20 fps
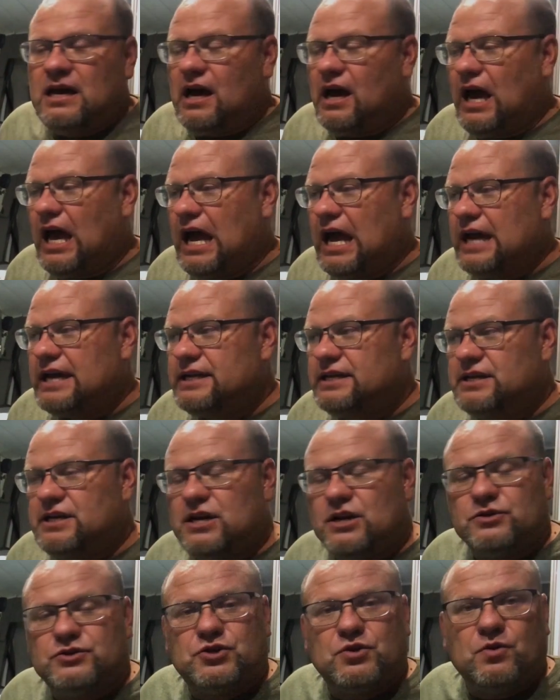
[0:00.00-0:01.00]

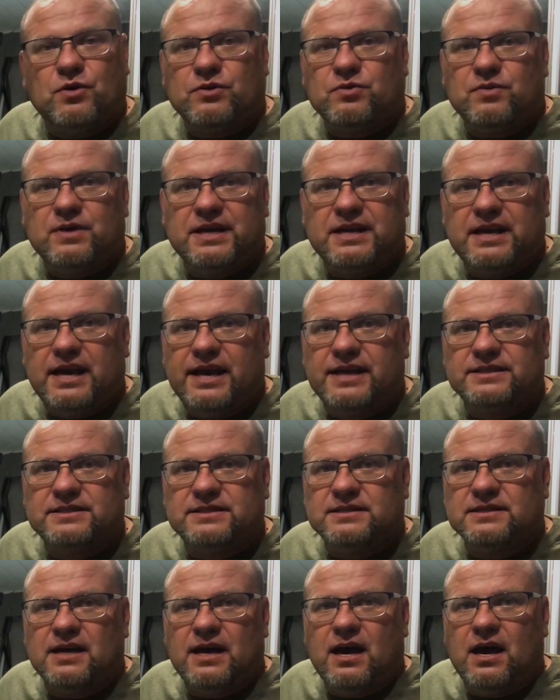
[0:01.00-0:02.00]
2 or 3
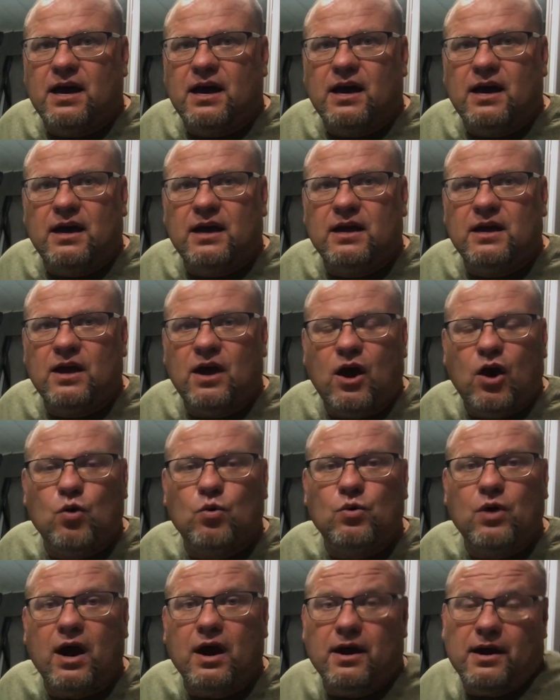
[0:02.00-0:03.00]
days,
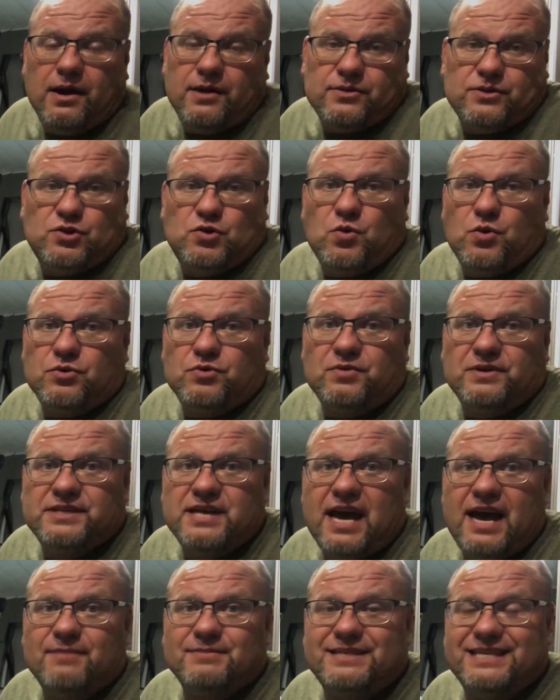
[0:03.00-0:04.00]
2 or 3
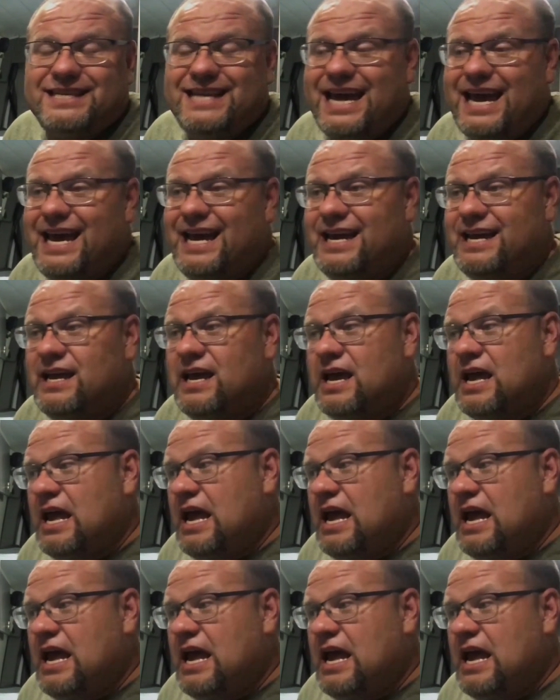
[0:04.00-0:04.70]
times a day.